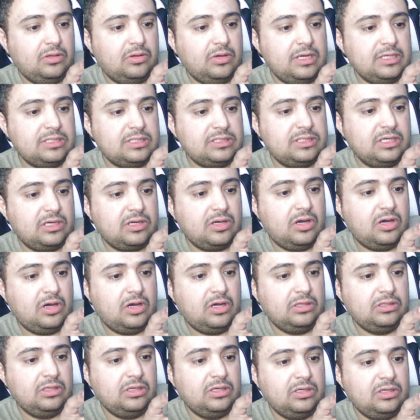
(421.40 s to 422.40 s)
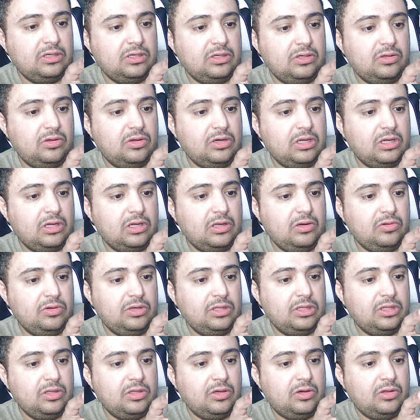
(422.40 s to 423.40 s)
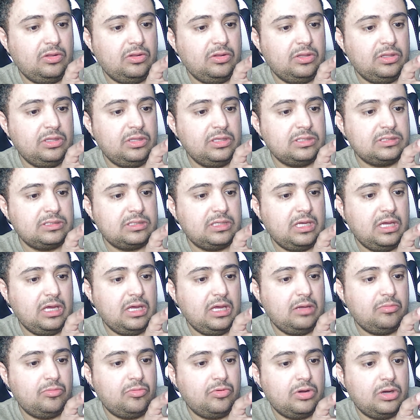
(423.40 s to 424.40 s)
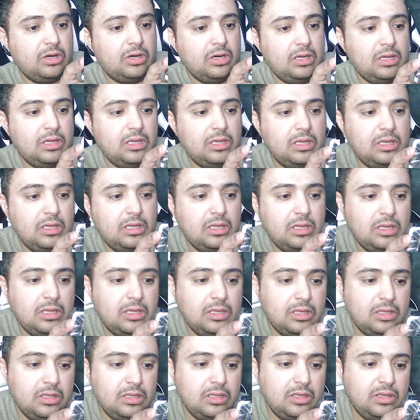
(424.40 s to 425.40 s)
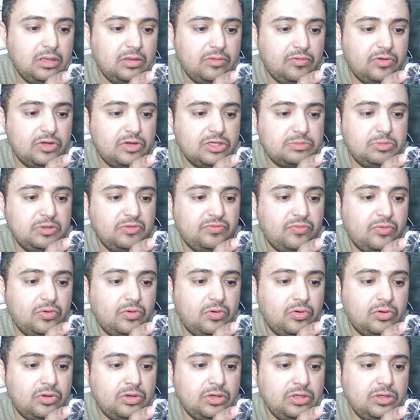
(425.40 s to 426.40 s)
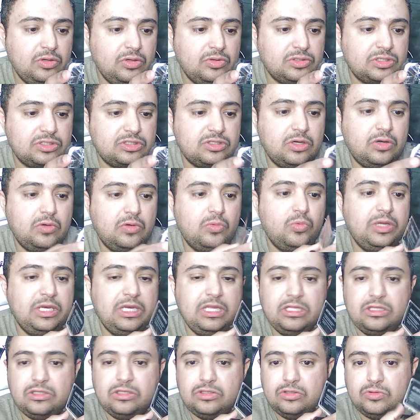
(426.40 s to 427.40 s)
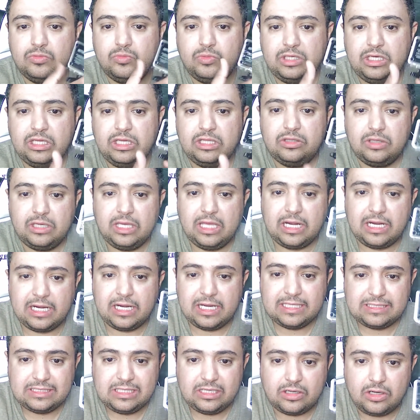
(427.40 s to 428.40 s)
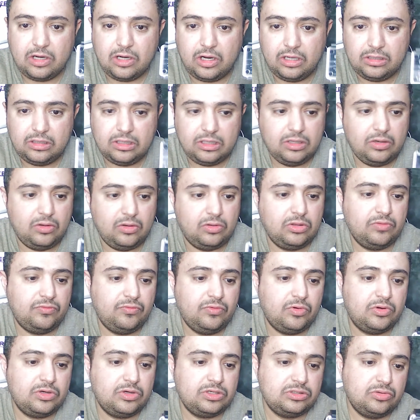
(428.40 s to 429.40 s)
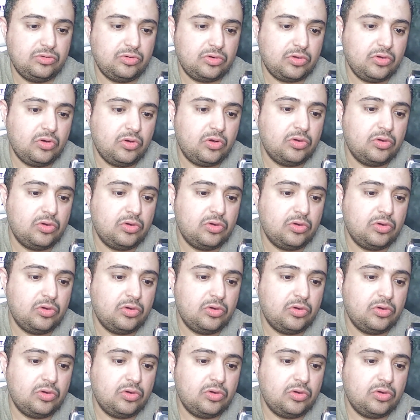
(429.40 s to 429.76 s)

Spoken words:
SD card, not included on this camera. Press before using. So we need to get an SD card in order for us to record